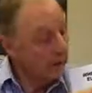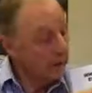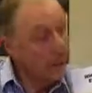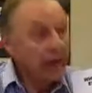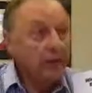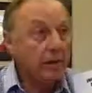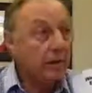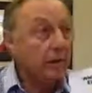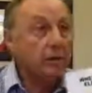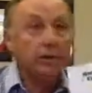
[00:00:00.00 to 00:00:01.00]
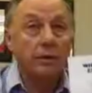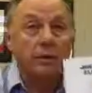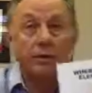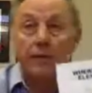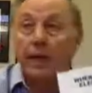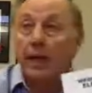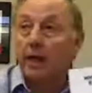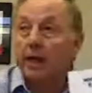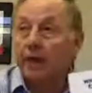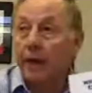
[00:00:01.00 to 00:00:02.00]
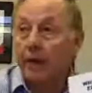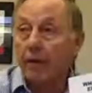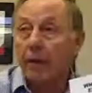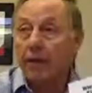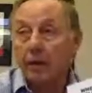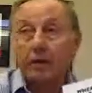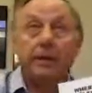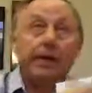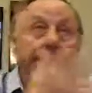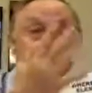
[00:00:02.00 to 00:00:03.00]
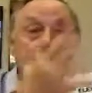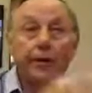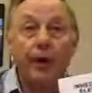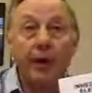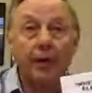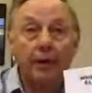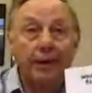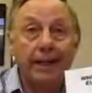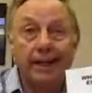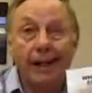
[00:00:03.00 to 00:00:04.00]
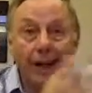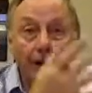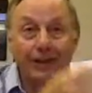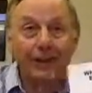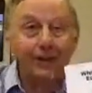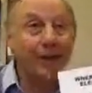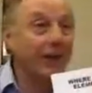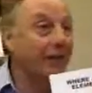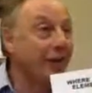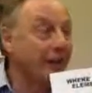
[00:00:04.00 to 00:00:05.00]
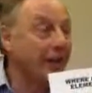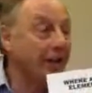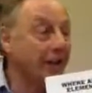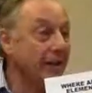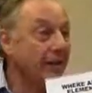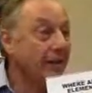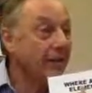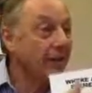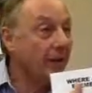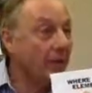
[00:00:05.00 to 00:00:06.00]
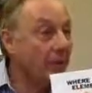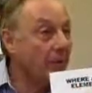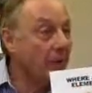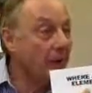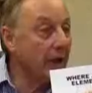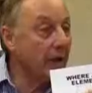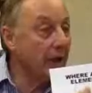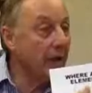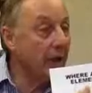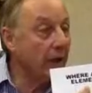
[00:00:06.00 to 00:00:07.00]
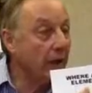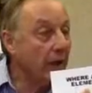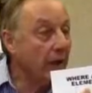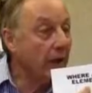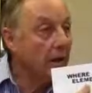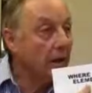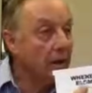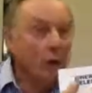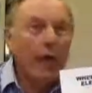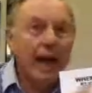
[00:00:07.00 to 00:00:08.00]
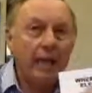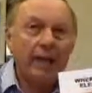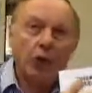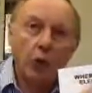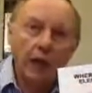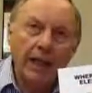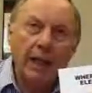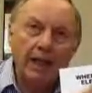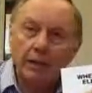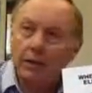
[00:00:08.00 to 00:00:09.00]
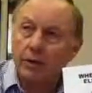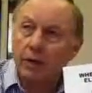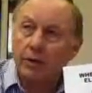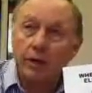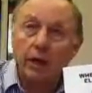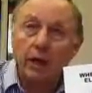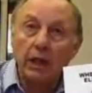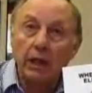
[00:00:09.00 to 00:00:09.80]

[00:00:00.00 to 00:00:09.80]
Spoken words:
These schools in their foundation get $310 or whatever it is from the people in the community. So we have to treat that school differently.